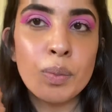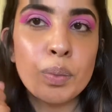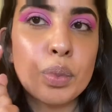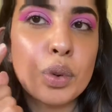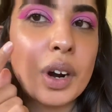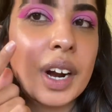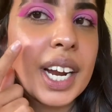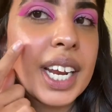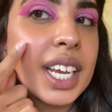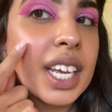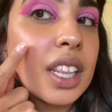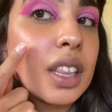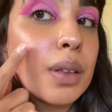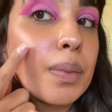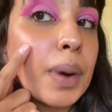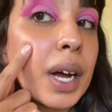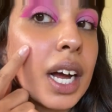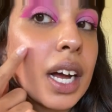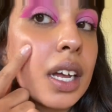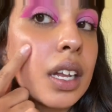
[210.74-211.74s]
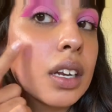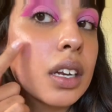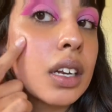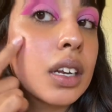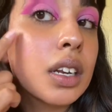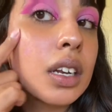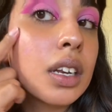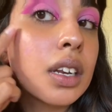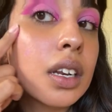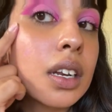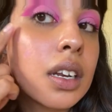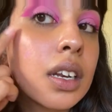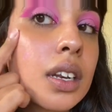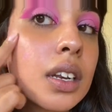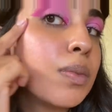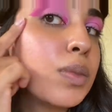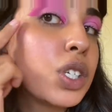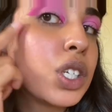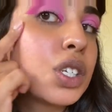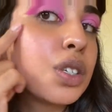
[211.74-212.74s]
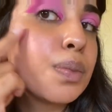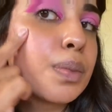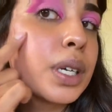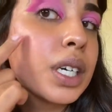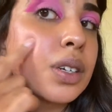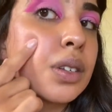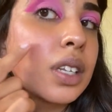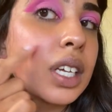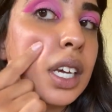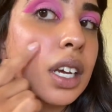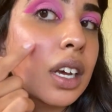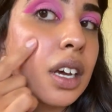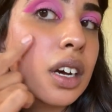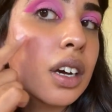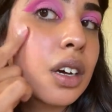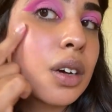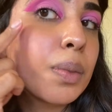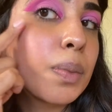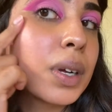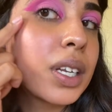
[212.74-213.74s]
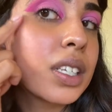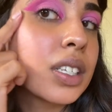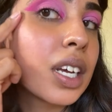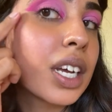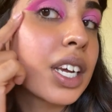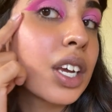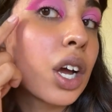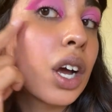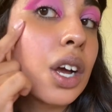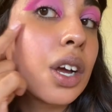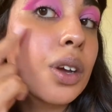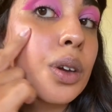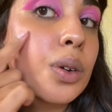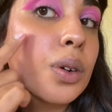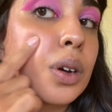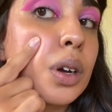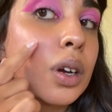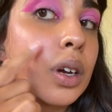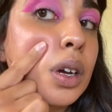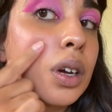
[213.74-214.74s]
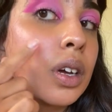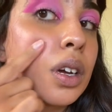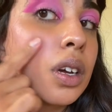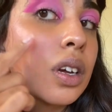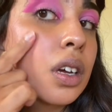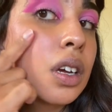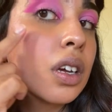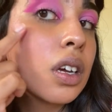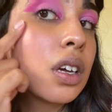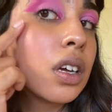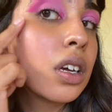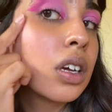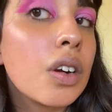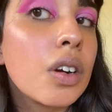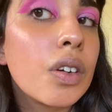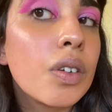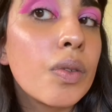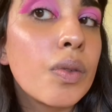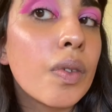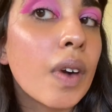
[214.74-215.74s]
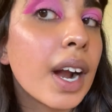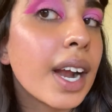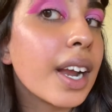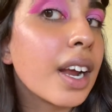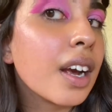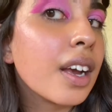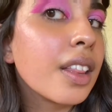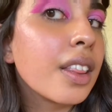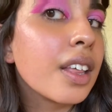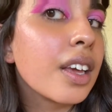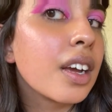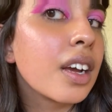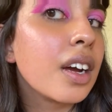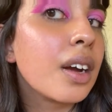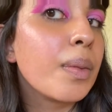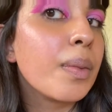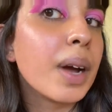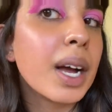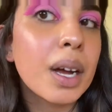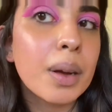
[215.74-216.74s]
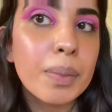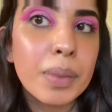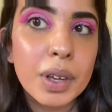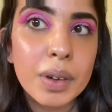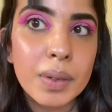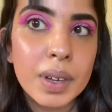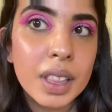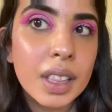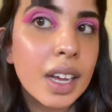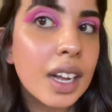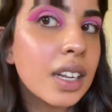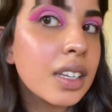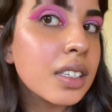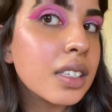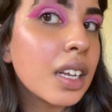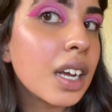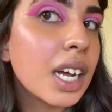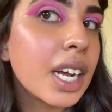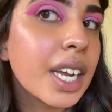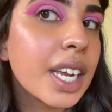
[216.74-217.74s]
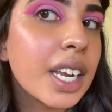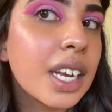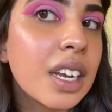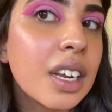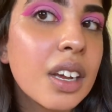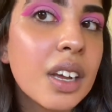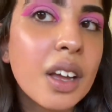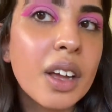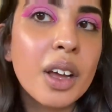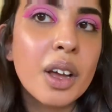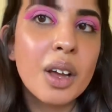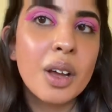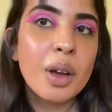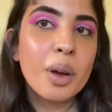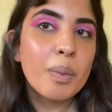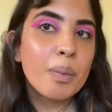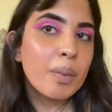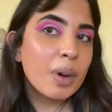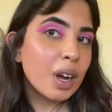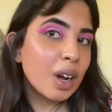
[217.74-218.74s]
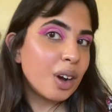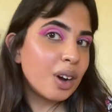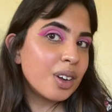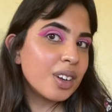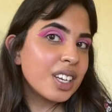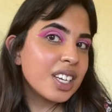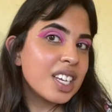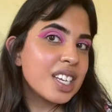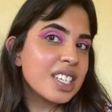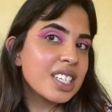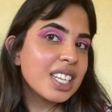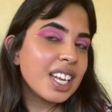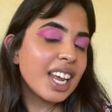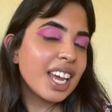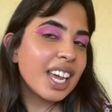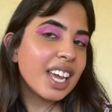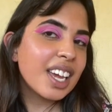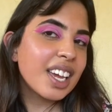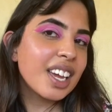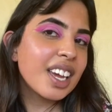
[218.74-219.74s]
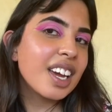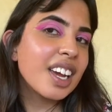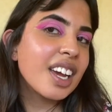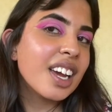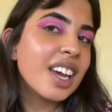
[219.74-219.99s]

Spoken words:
bright in the pan. I'm just building it up as I go. Right, I think I'm happy with that side, but honestly